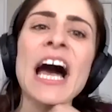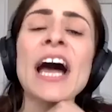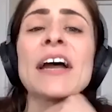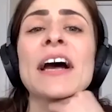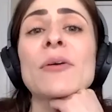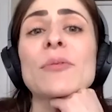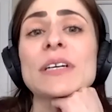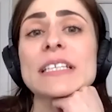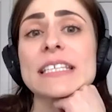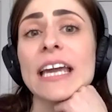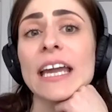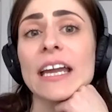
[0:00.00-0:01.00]
I
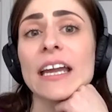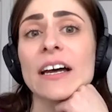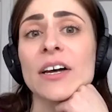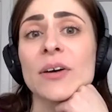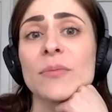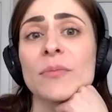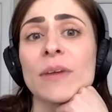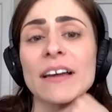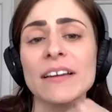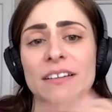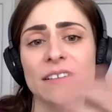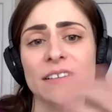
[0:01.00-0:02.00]
will say,
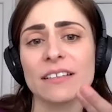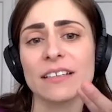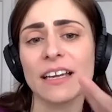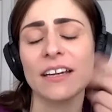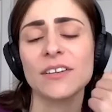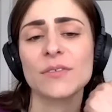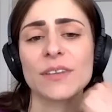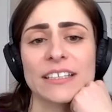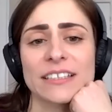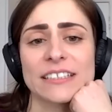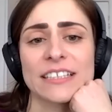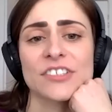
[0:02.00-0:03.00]
kind of
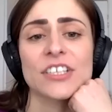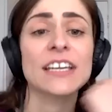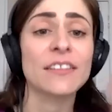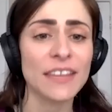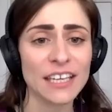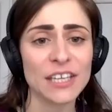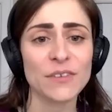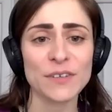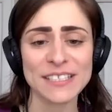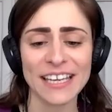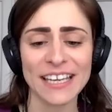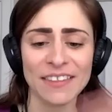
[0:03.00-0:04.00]
like Natasha, and thank you
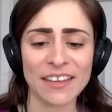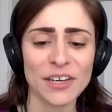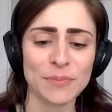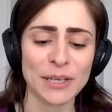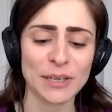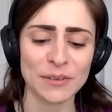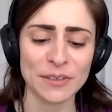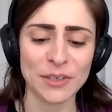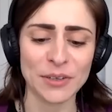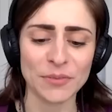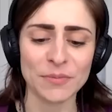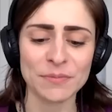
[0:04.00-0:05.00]
for saying that about,
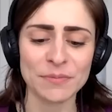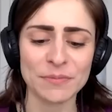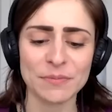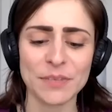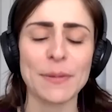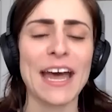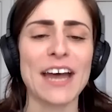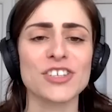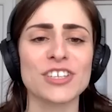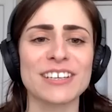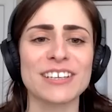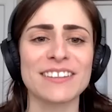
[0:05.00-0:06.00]
the
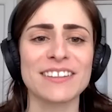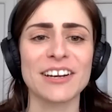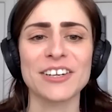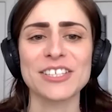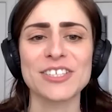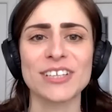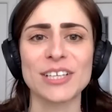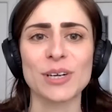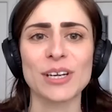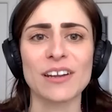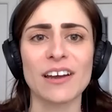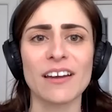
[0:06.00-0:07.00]
passion and the artistry and
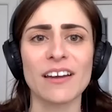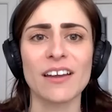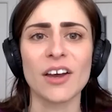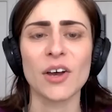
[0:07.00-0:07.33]
whatnot.